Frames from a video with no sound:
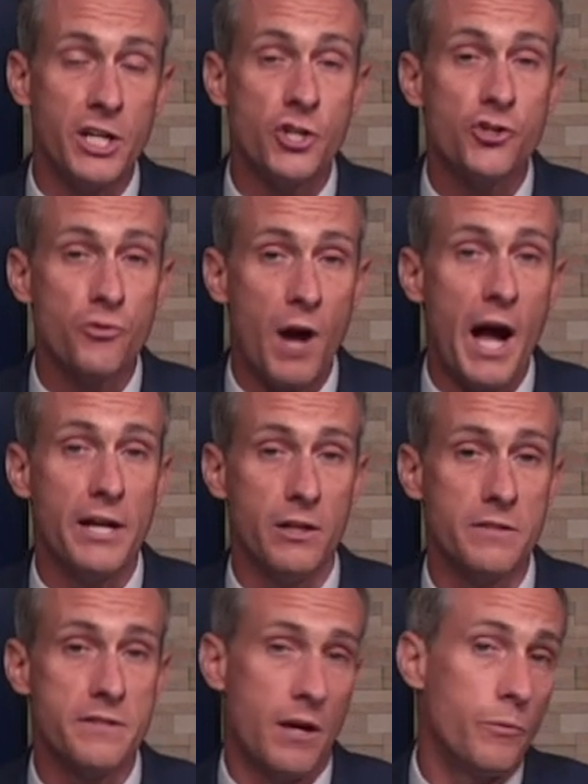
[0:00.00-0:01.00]
in
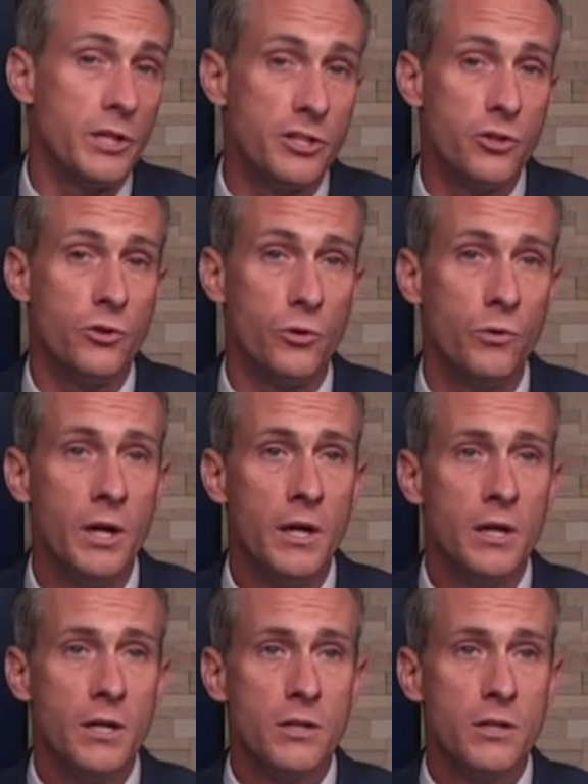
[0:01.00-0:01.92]
trials that we do